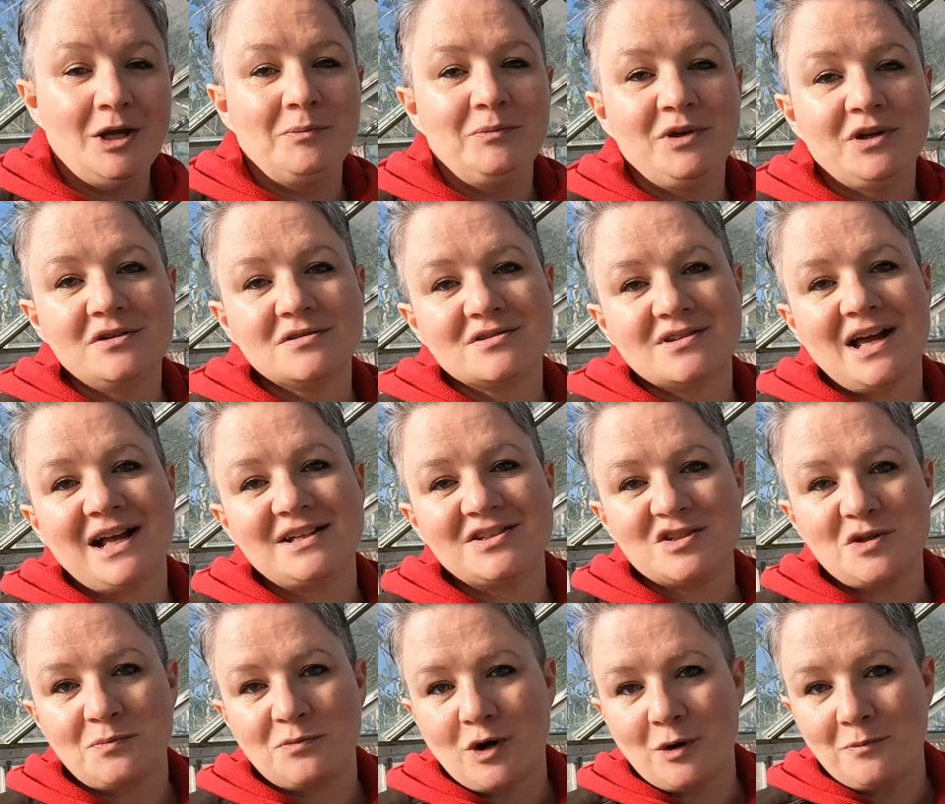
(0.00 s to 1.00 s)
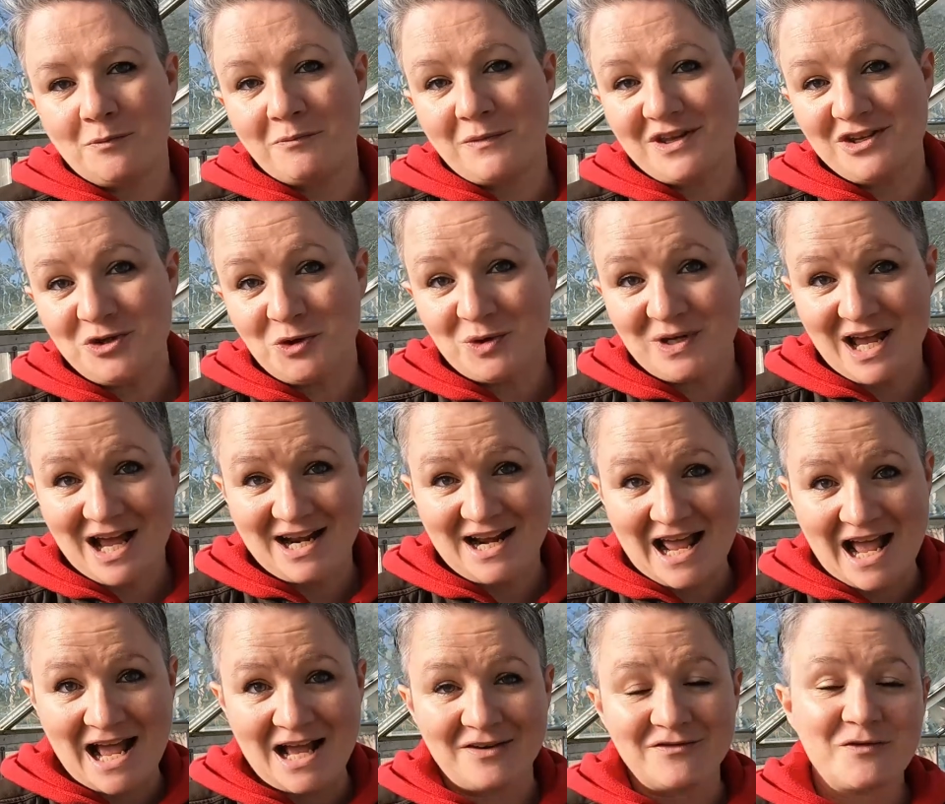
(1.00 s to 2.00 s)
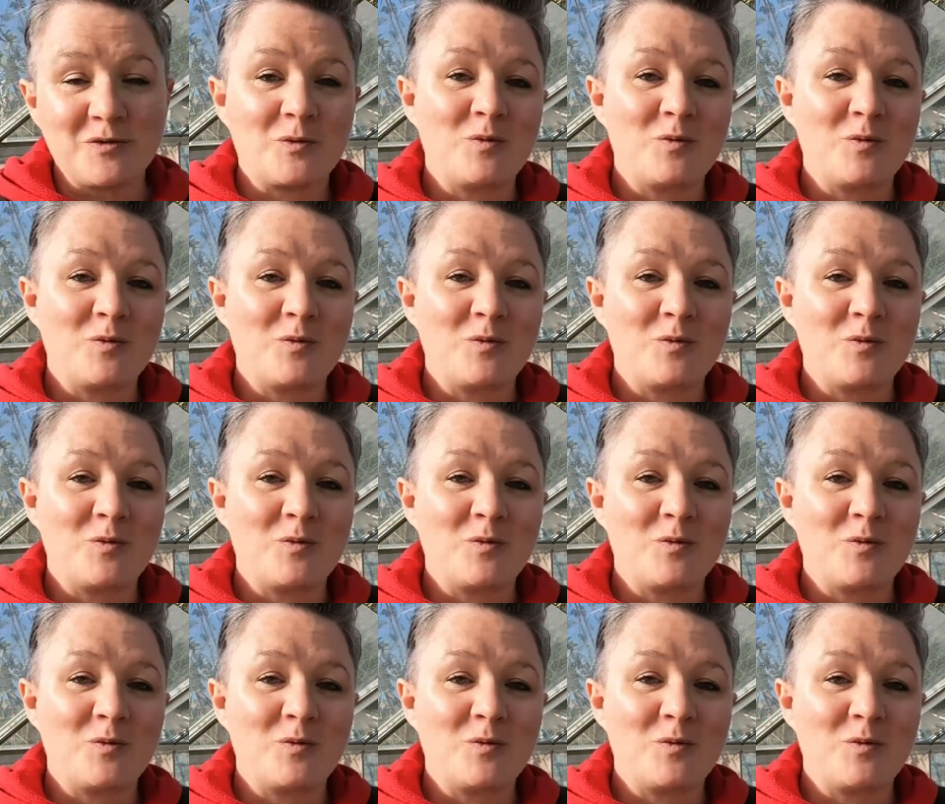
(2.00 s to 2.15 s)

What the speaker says: because that's the problem that you can have.